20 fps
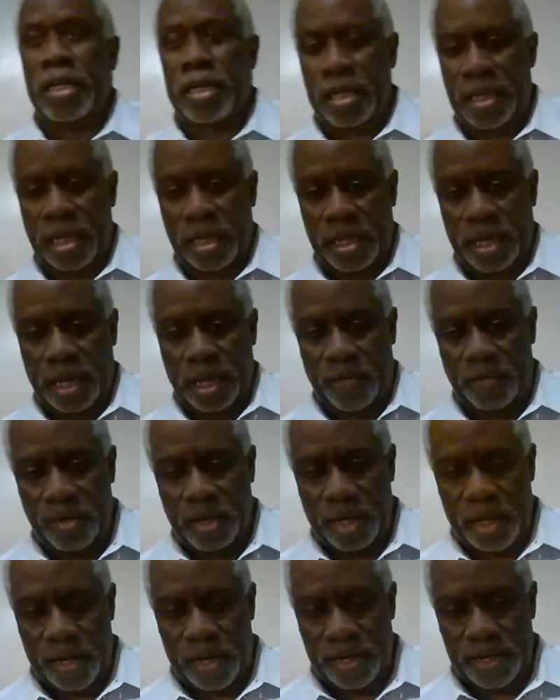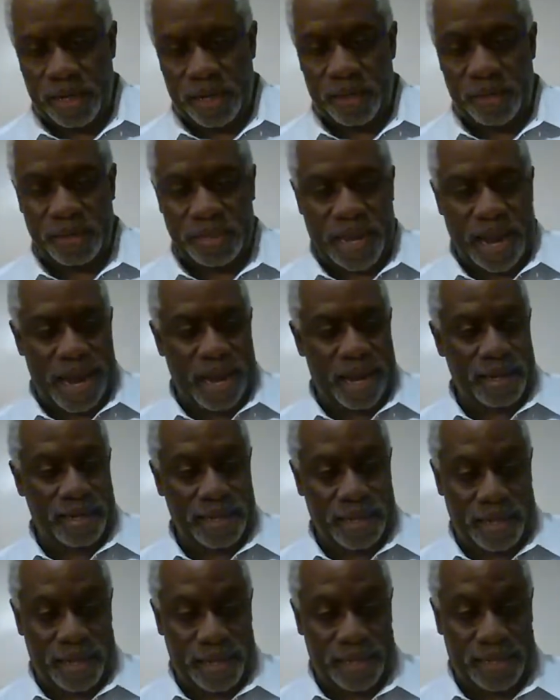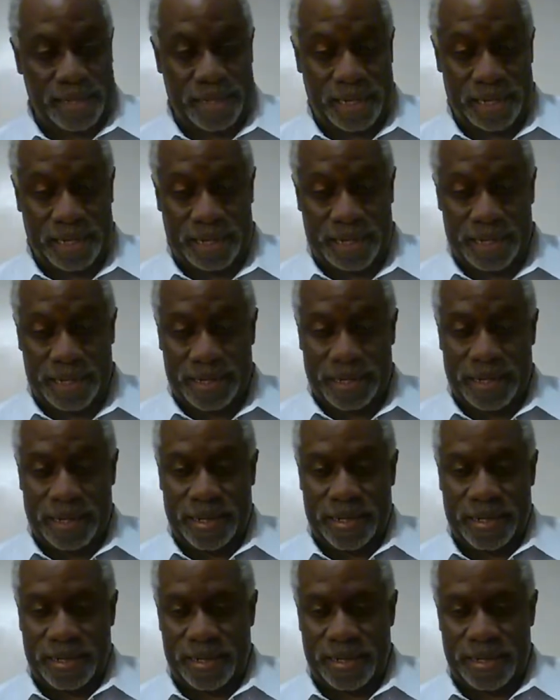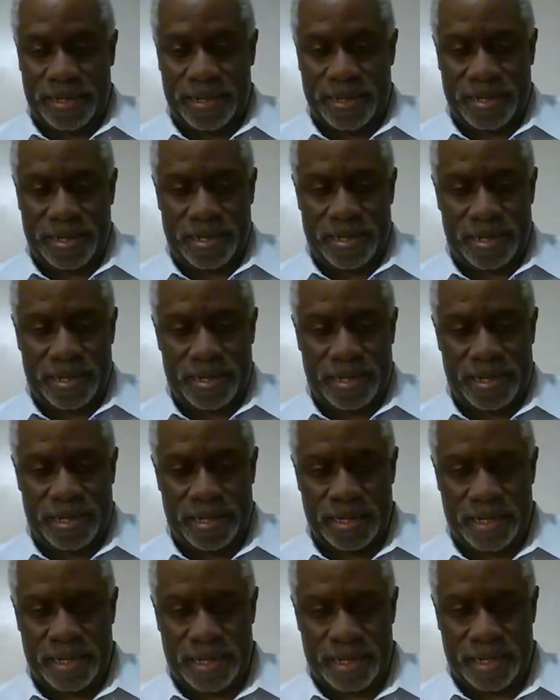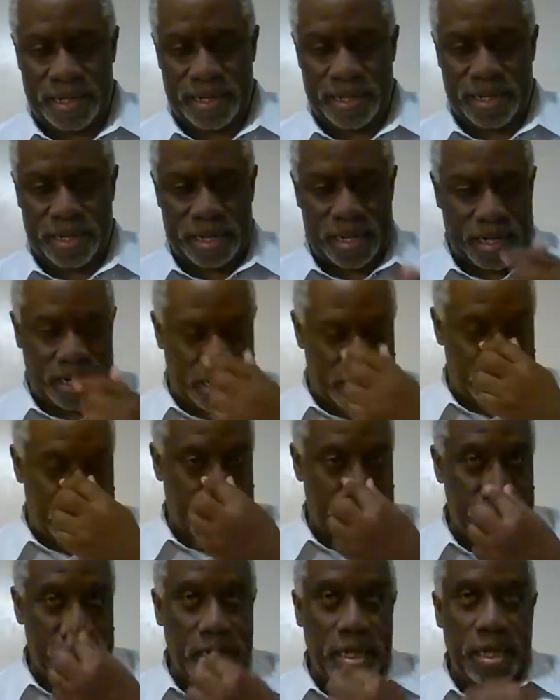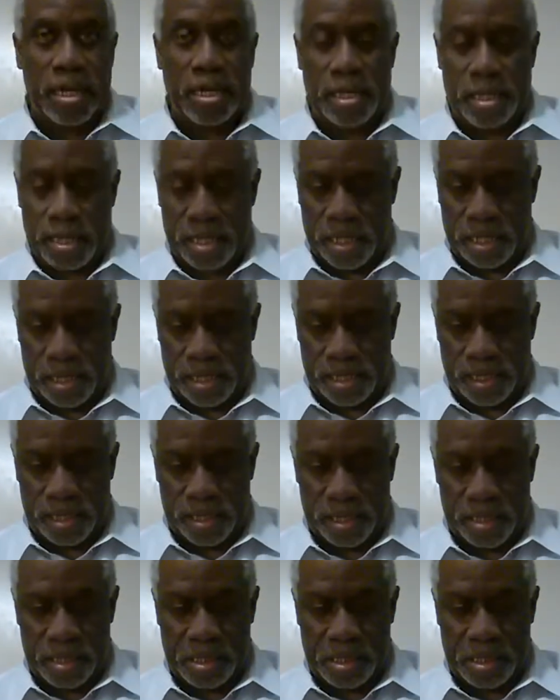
then we going on down here to, to, to uh, uh, uh, uh,